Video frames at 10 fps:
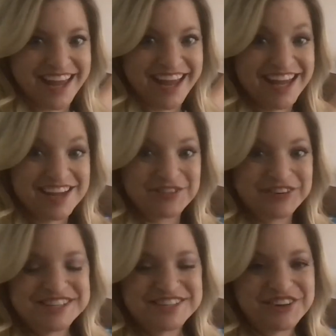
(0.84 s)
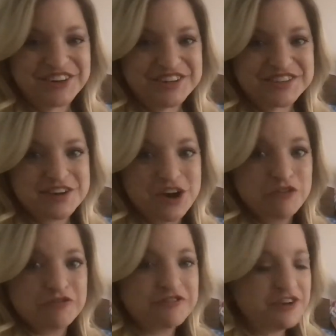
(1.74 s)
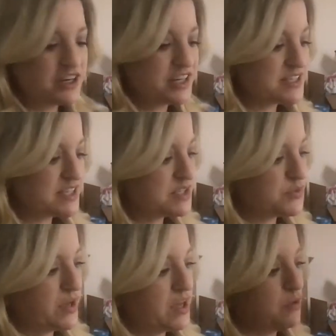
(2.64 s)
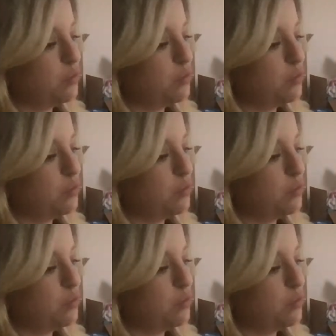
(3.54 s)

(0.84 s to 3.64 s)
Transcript: Hey, boys and girls. For phonics this week,